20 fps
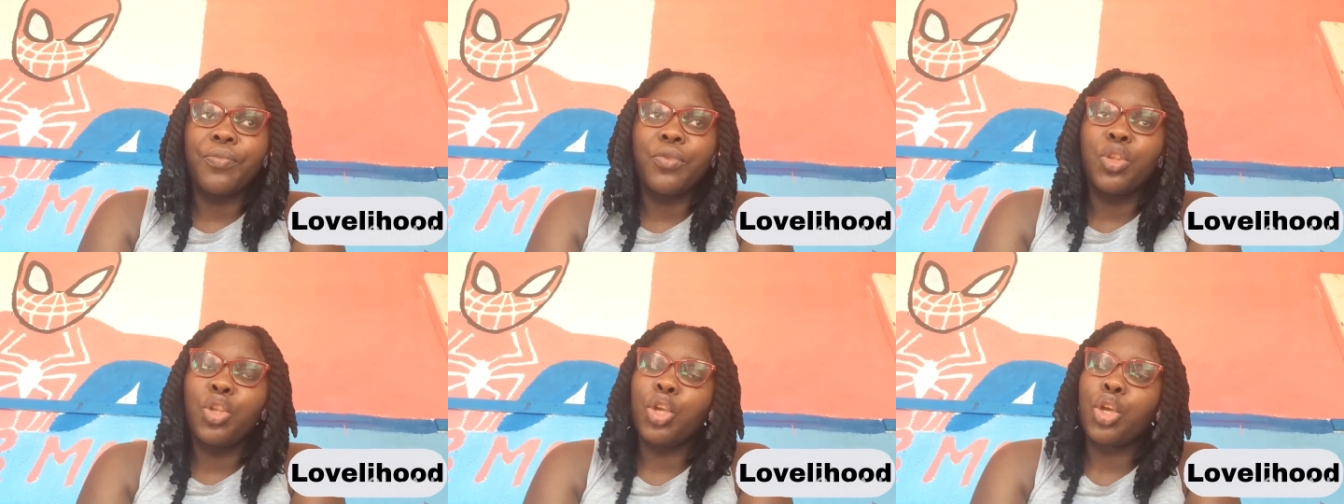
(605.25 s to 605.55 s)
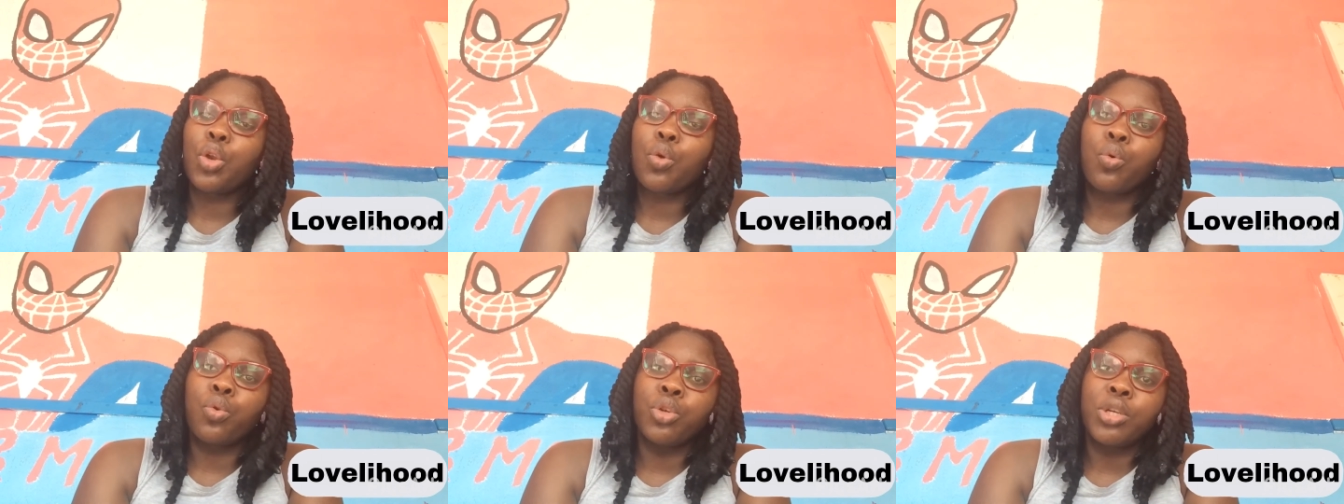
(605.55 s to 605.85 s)
you
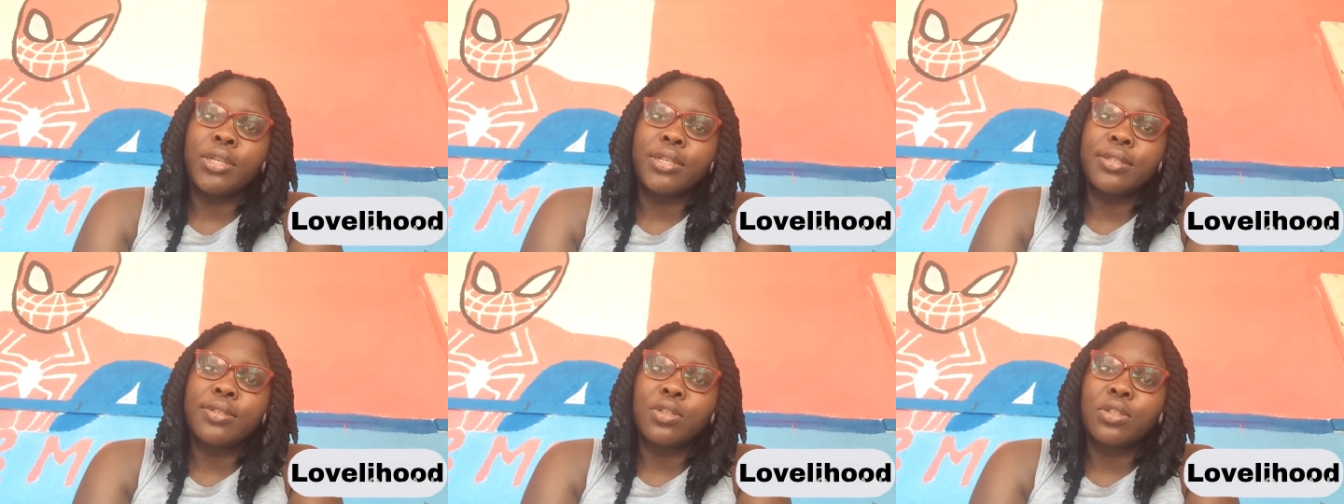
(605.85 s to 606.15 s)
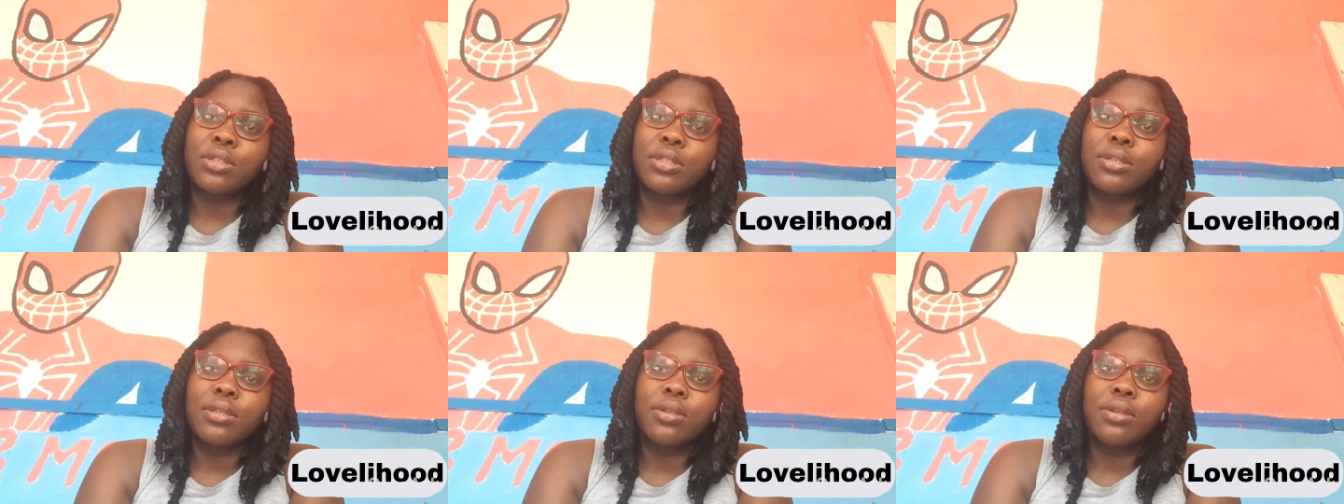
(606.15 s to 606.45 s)
can always
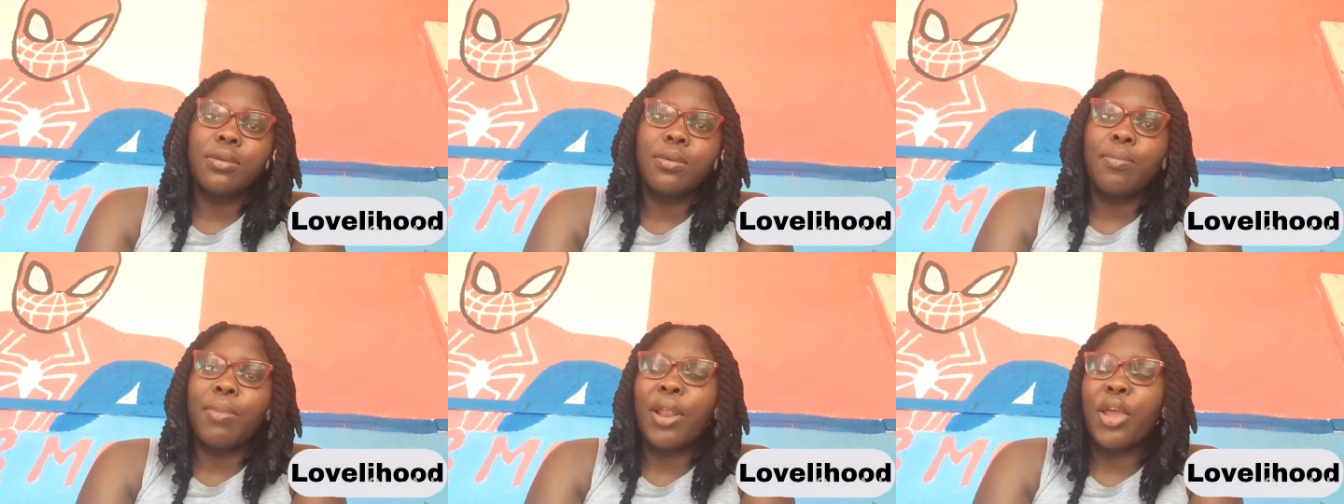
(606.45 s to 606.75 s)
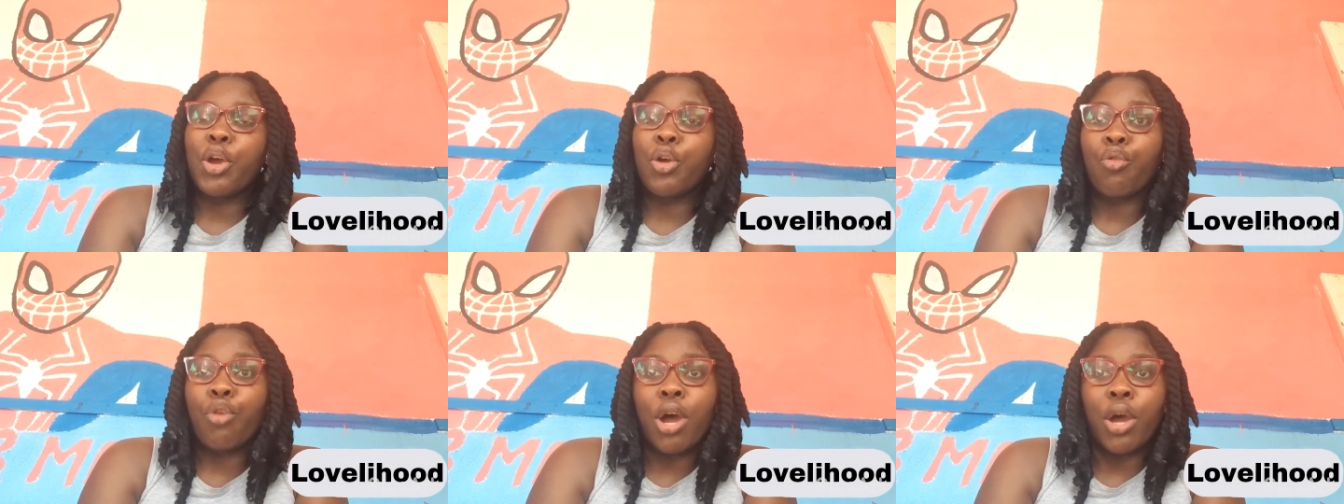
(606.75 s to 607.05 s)

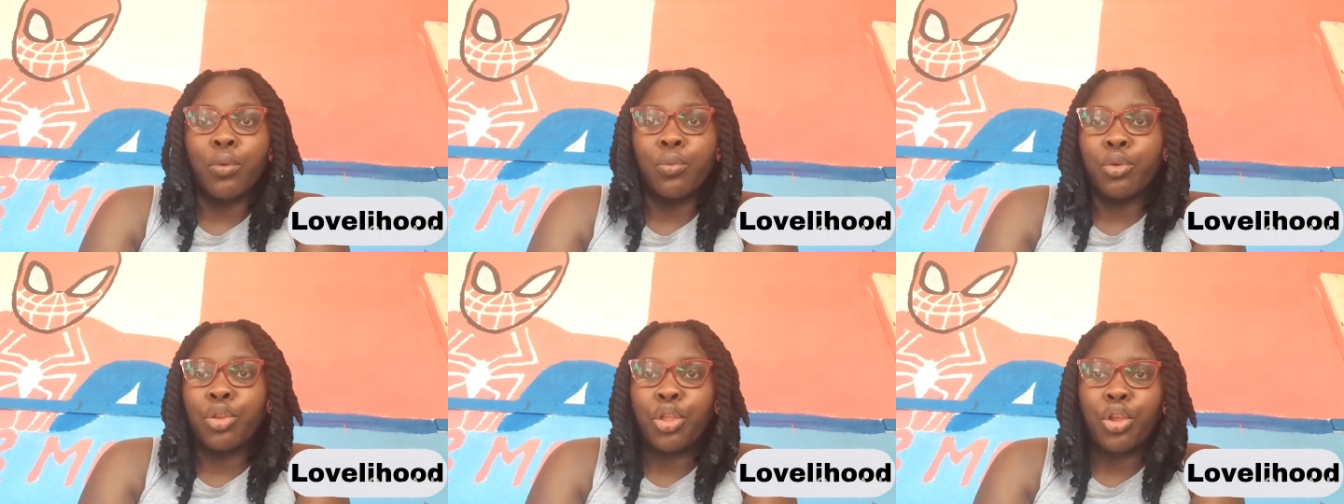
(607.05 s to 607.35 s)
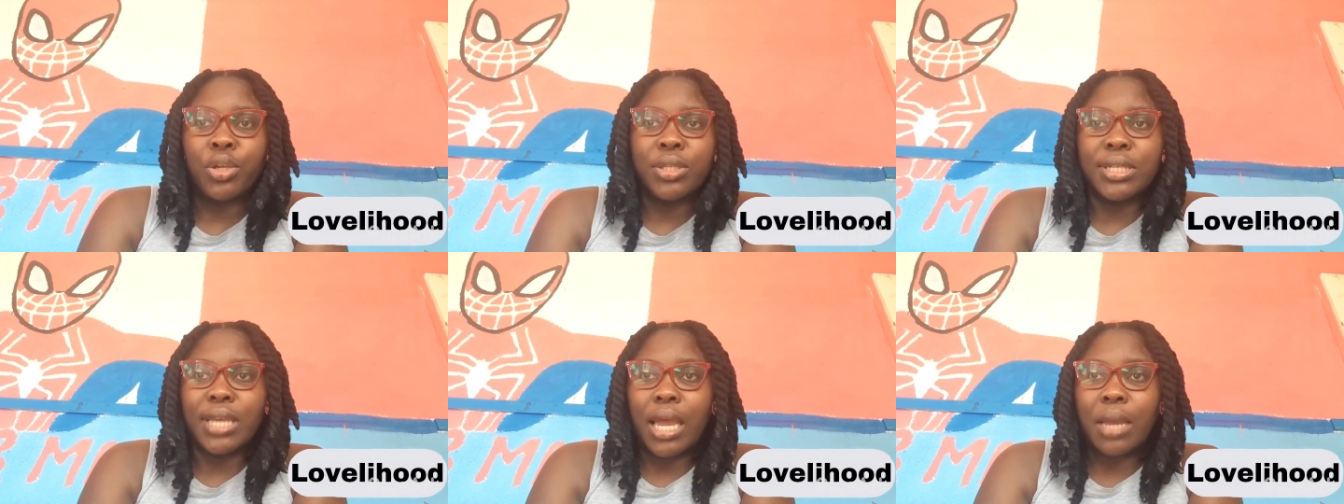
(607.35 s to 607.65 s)
play around with
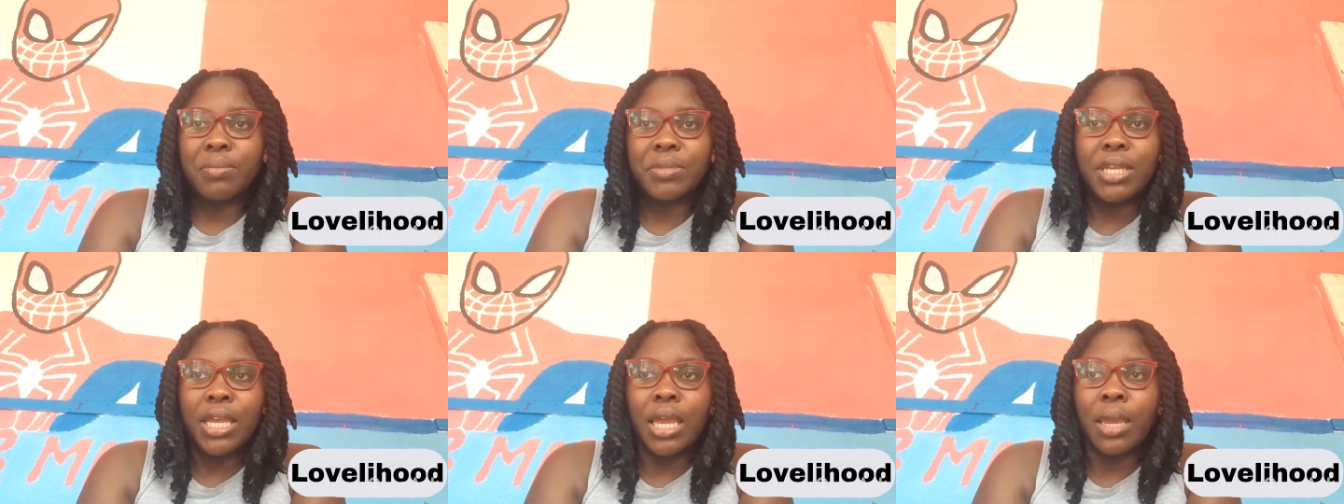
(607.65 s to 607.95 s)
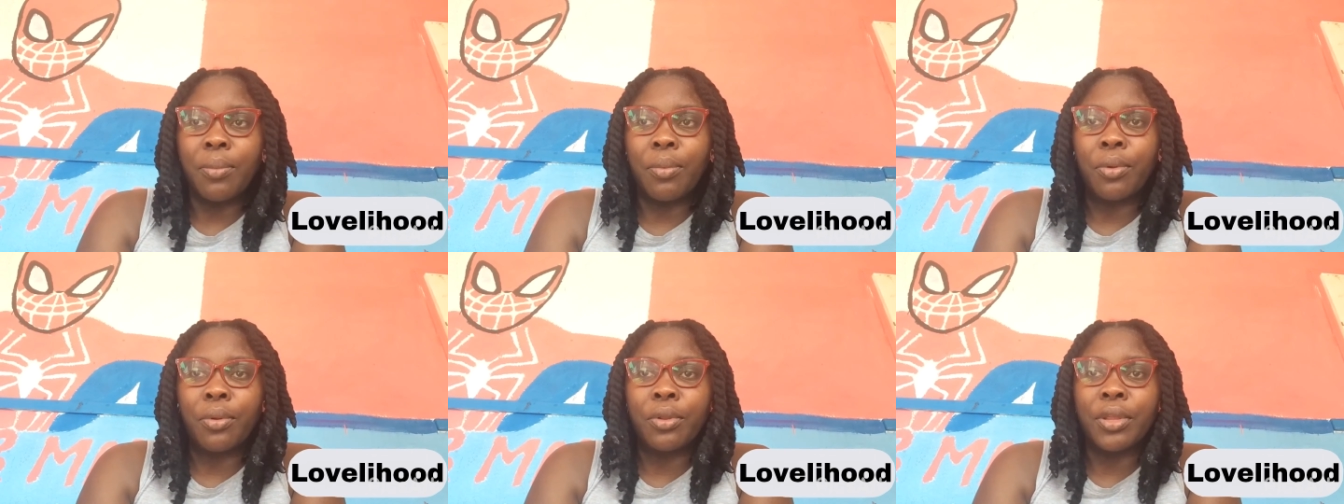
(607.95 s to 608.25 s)
your
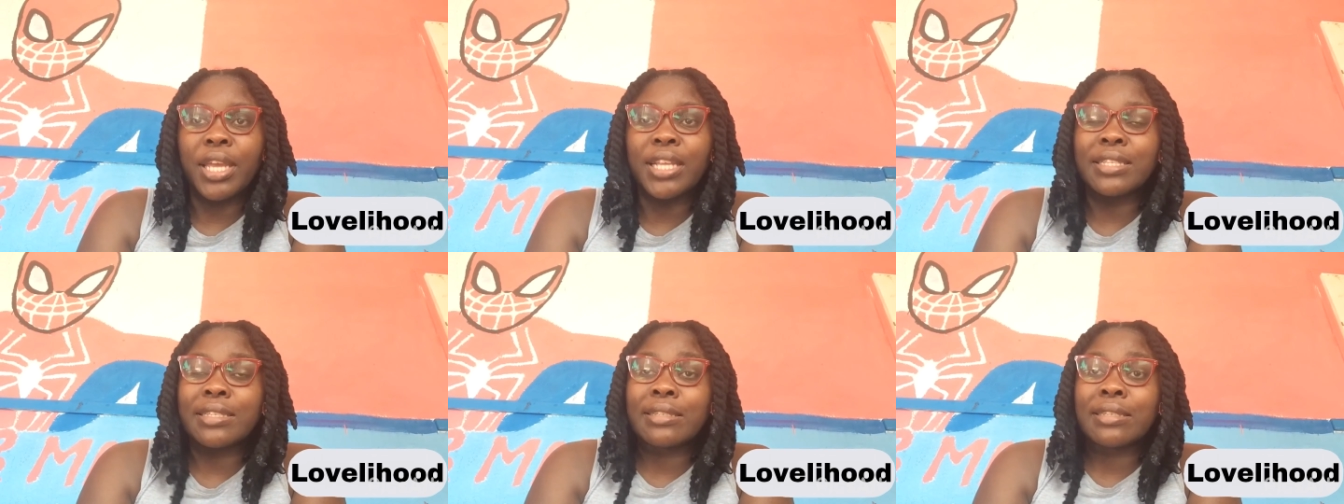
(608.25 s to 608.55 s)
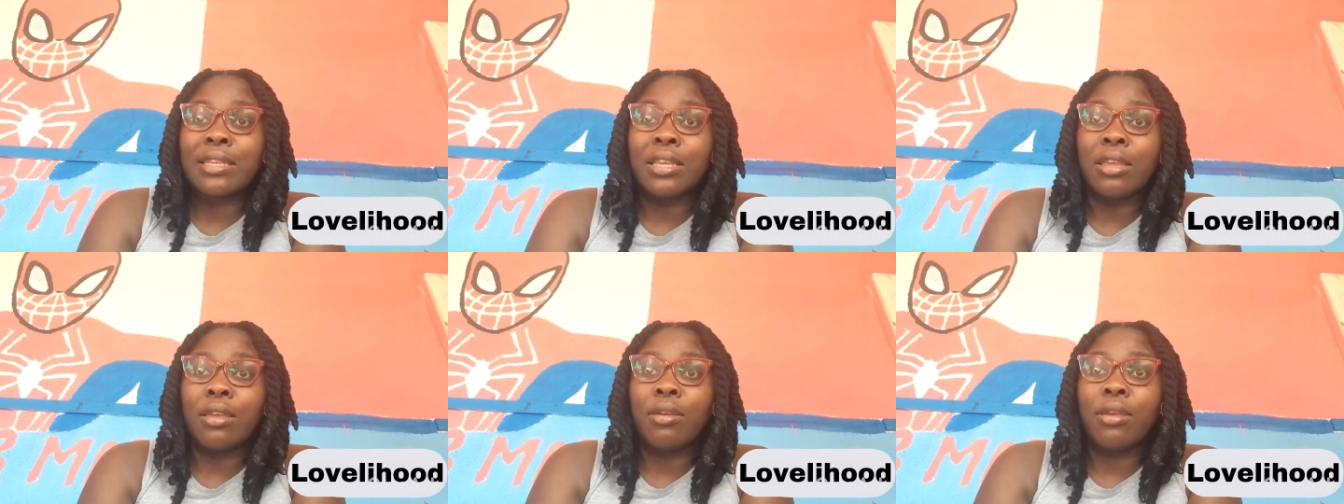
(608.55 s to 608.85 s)
timetable and
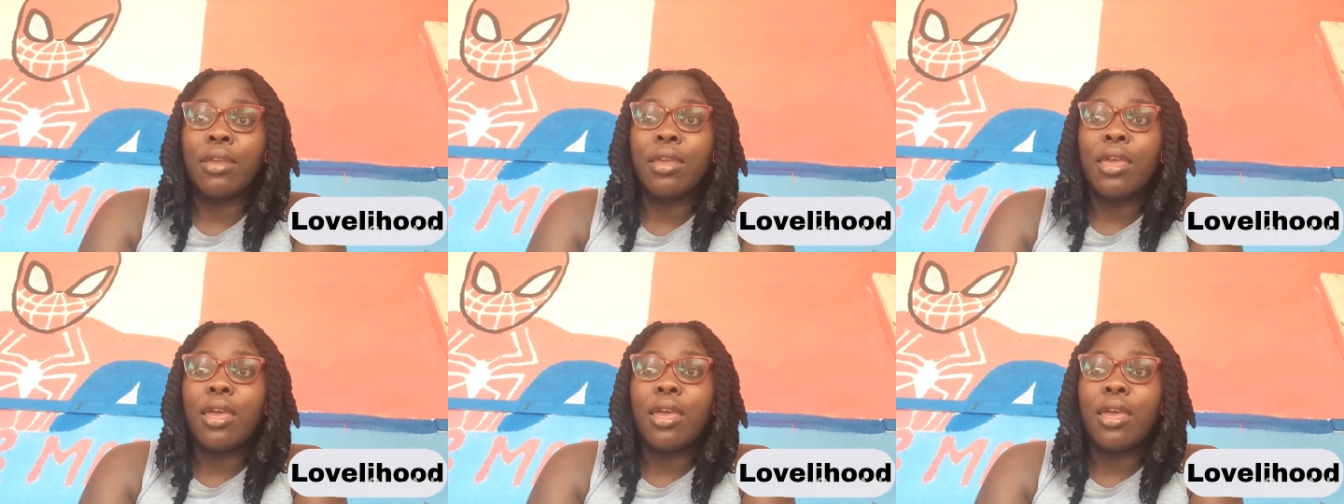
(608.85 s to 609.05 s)
see